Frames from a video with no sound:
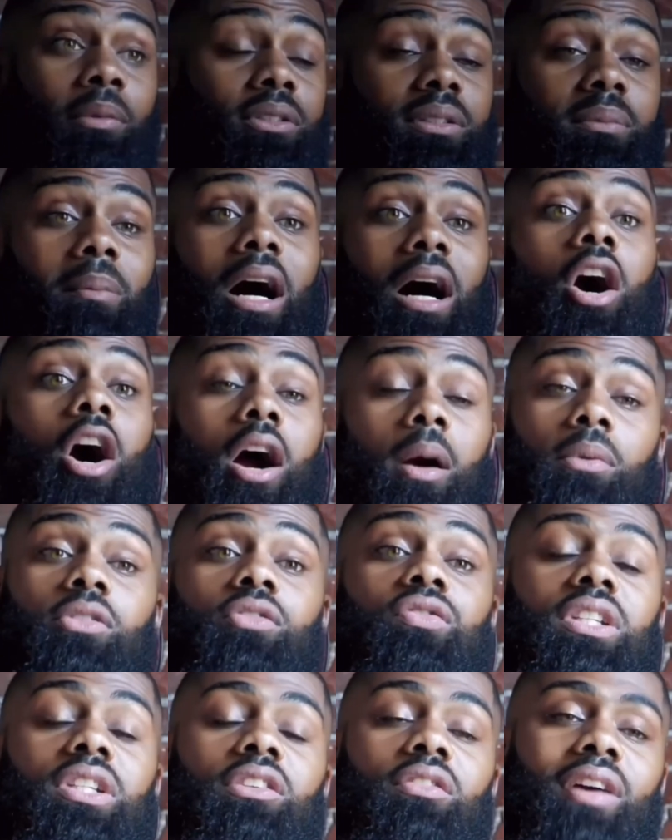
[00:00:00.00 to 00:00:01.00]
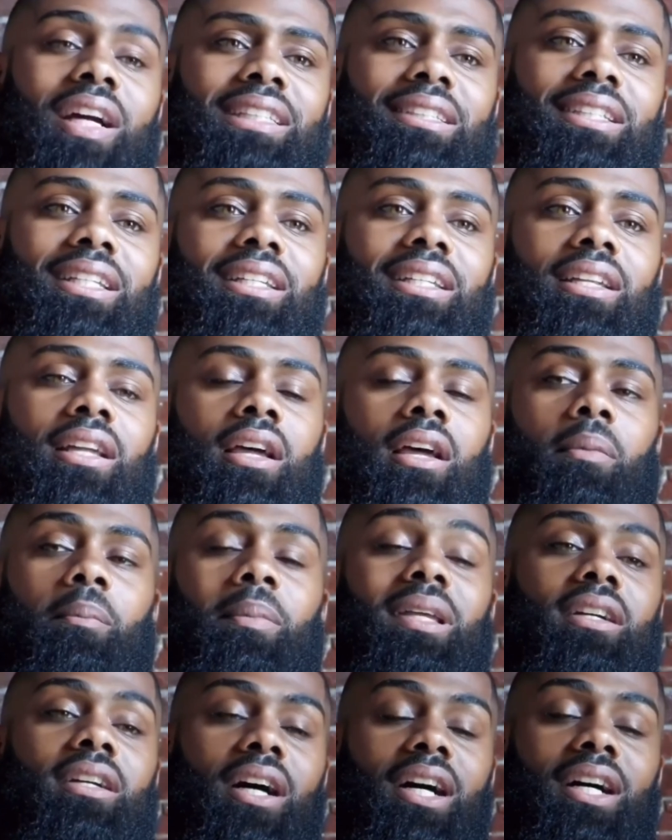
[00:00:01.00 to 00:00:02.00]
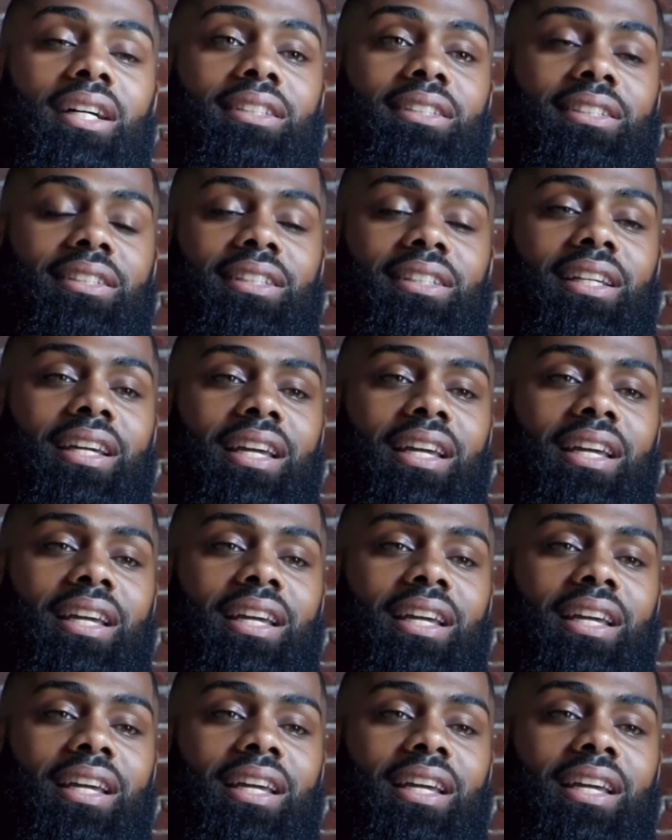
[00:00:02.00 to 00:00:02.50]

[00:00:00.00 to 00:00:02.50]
my heart was really racing because